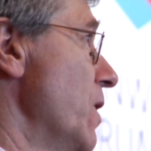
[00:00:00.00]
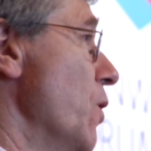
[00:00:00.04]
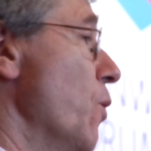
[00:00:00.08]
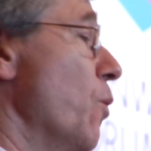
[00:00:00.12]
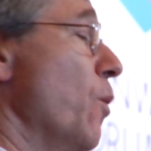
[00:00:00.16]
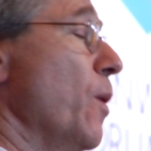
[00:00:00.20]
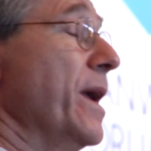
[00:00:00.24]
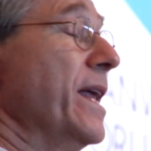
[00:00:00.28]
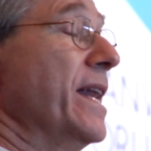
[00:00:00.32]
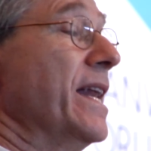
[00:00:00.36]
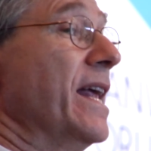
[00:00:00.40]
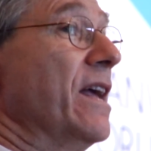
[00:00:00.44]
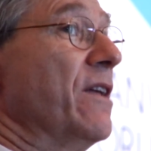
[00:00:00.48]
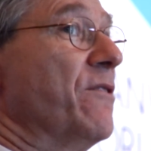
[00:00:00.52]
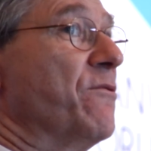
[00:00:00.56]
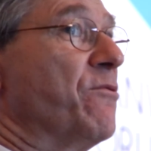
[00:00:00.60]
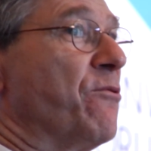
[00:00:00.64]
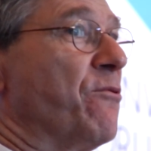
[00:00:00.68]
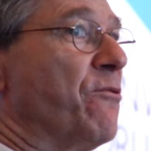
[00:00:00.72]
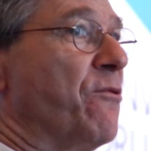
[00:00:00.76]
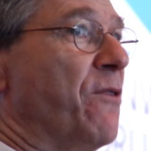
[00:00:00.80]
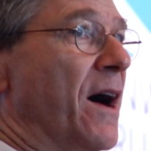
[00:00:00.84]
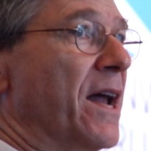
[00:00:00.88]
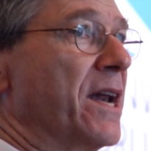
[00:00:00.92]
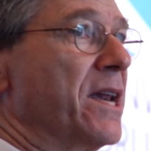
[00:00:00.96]
We need
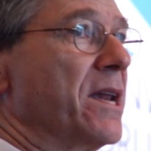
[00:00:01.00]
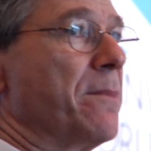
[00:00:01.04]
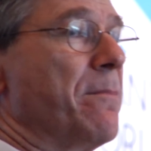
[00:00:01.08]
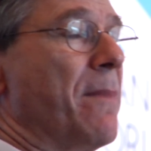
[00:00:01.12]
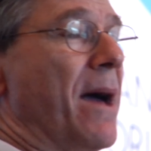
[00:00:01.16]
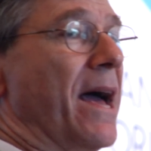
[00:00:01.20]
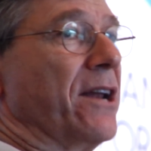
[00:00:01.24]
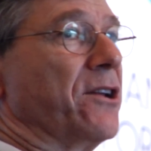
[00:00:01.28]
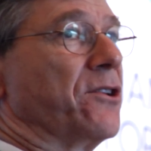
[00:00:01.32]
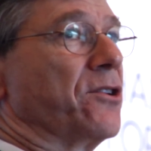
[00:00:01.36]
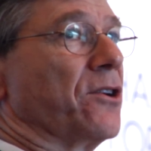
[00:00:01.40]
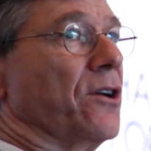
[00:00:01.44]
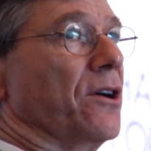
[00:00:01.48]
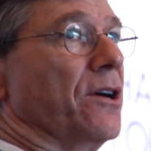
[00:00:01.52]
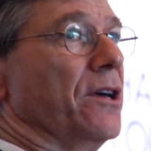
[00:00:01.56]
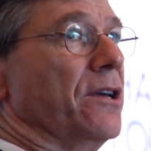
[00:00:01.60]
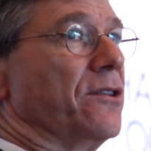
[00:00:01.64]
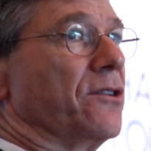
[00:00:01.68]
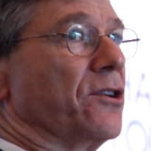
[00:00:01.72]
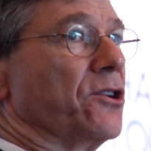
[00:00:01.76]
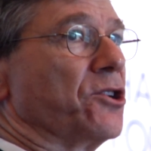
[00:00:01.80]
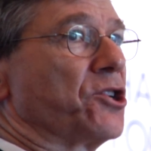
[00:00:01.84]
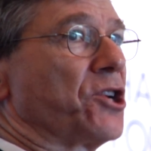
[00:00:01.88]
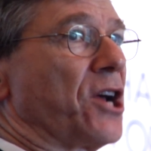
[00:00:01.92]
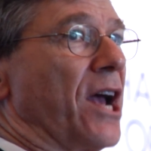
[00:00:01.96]
fundamentally
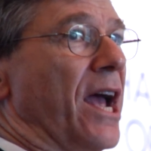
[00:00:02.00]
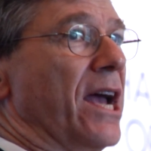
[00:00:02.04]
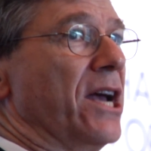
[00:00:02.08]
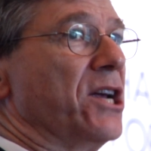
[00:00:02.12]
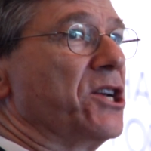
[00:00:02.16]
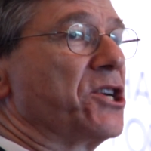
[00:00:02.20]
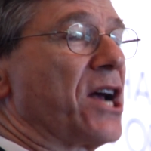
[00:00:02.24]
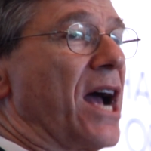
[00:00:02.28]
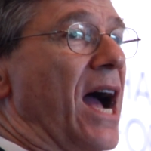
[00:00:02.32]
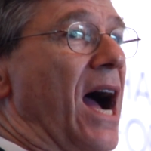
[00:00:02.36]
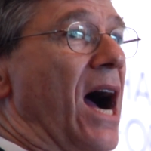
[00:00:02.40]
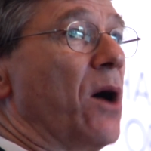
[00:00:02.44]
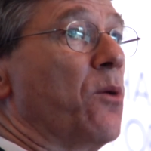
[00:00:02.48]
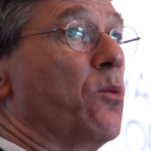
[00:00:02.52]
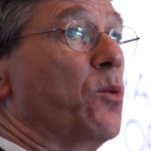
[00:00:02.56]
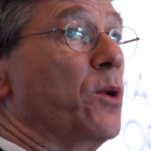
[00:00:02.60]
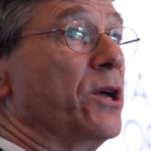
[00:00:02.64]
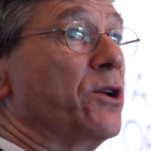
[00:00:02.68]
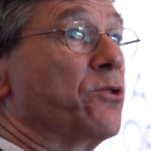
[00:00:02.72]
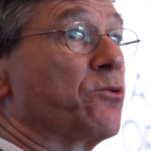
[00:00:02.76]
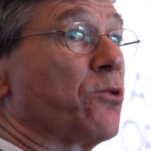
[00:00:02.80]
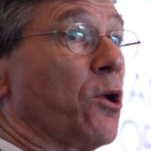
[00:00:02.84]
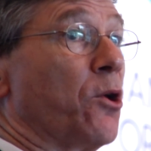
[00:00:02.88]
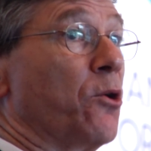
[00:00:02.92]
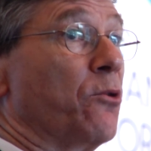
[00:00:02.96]
to change how
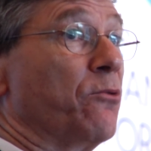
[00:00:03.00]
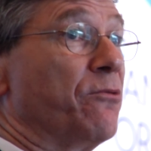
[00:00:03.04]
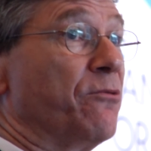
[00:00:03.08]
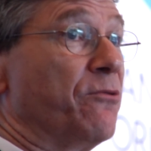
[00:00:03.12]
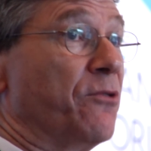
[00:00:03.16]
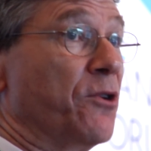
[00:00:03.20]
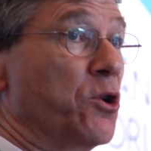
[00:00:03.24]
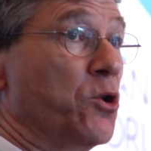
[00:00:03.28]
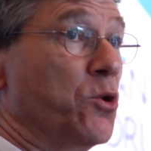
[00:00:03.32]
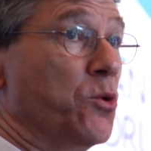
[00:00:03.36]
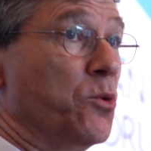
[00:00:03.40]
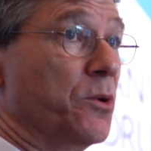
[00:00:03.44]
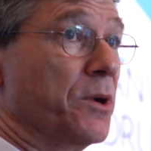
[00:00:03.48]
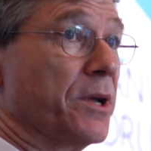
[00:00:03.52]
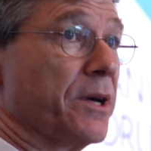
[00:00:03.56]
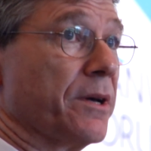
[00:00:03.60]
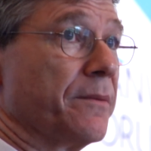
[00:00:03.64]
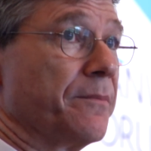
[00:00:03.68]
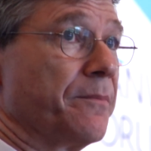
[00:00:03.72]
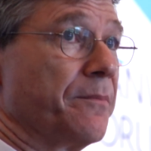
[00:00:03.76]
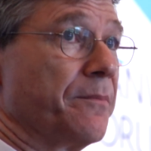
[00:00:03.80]
we grow food,